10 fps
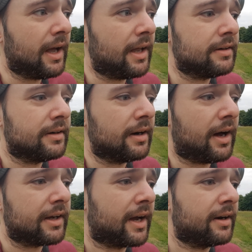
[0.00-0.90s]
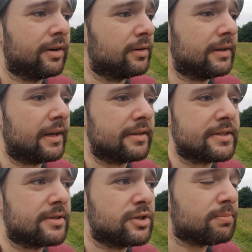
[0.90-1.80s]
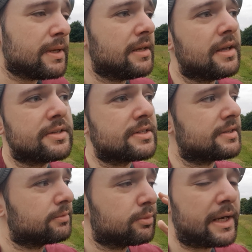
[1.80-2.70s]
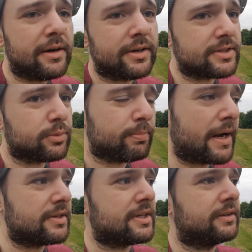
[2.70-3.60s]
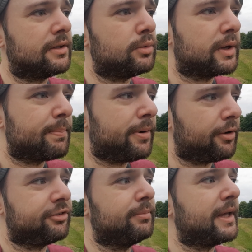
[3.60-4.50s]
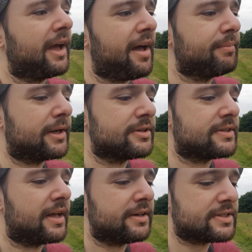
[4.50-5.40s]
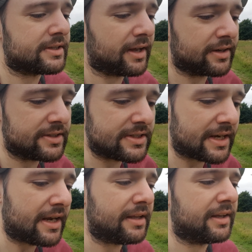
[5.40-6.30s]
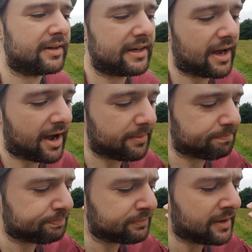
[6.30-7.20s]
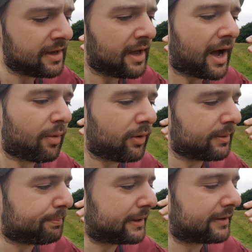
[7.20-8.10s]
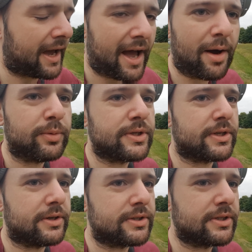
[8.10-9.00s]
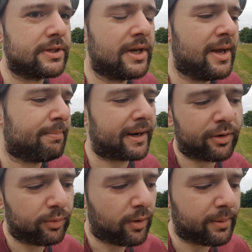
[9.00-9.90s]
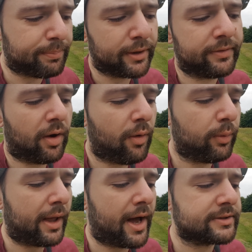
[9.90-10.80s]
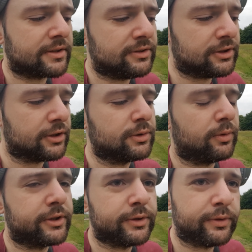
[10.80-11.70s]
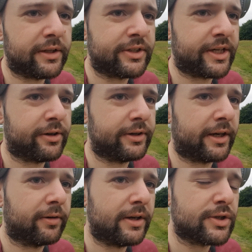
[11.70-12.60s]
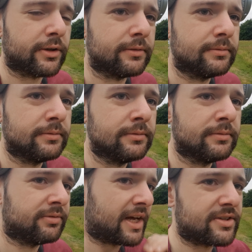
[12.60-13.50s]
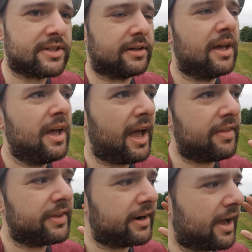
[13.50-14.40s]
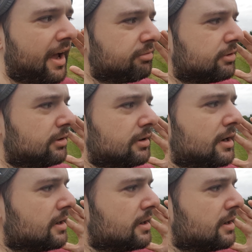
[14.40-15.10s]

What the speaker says: And I kind of go, it's the weirdest mindset that you can possibly have, because that is like saying that, yeah, I want to build houses, but I don't want to build the whole house. I just want to do the interior decoration. That's it. And then I have to